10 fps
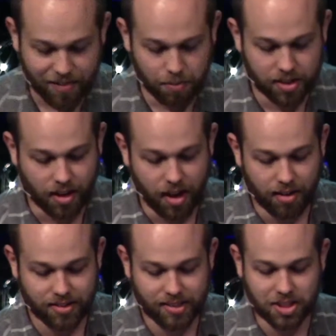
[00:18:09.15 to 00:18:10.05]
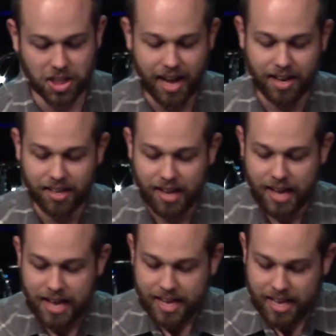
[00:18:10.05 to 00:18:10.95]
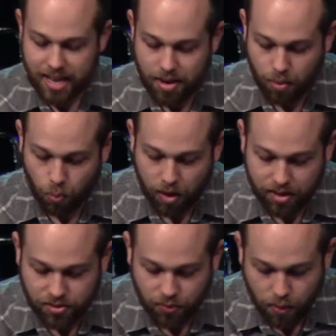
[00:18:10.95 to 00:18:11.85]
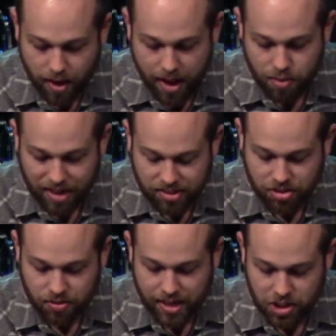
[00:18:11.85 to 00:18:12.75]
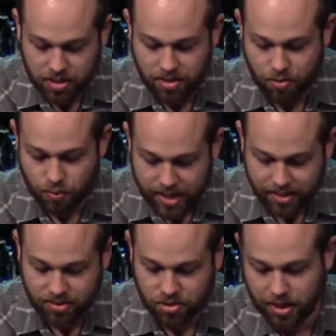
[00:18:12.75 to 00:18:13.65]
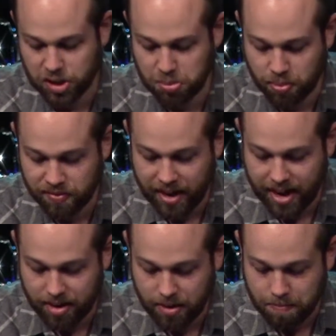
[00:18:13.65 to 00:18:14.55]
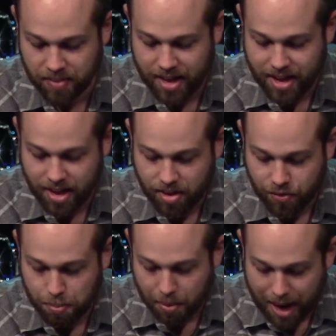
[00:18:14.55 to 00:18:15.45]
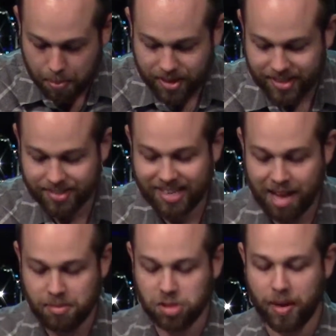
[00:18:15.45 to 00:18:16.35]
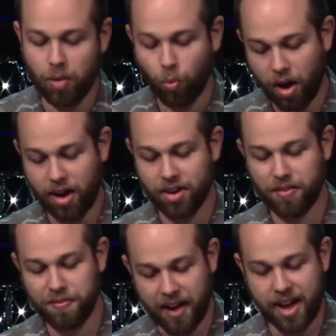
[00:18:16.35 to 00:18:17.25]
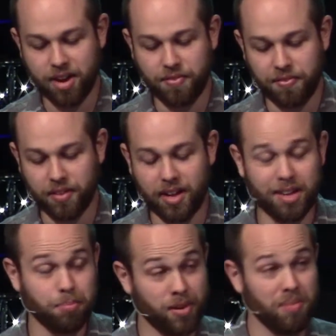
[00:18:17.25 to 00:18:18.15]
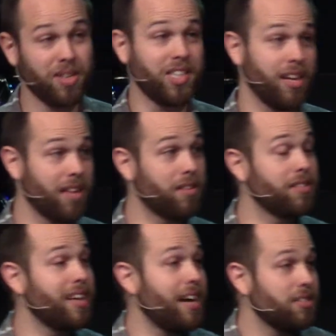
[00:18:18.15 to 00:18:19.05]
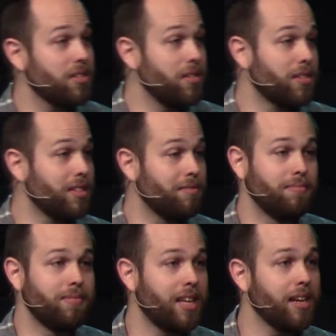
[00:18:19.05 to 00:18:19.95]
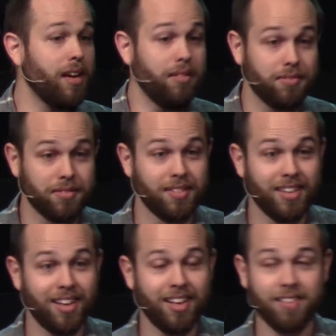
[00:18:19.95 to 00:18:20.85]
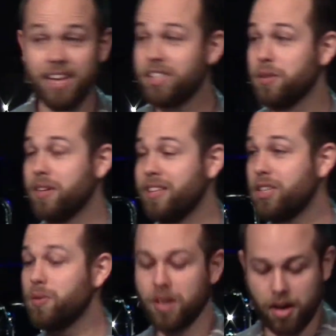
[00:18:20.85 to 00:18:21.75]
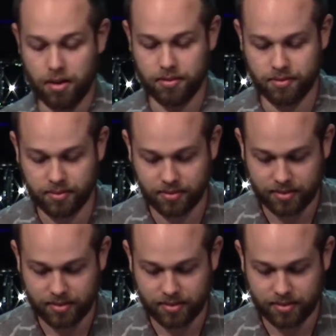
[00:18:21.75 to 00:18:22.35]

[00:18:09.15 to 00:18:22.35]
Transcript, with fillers: I gave him a call. See, Chad, he works for a restoration, reconstruction provider for properties damaged by water, fire, flood, and pretty much any other disaster you could think of. They do it. They do it all.